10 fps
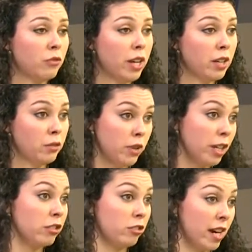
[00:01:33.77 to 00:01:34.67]
reg
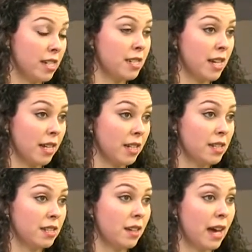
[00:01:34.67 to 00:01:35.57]
regularized
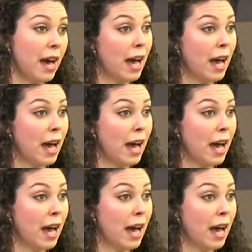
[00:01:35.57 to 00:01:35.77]
status uh,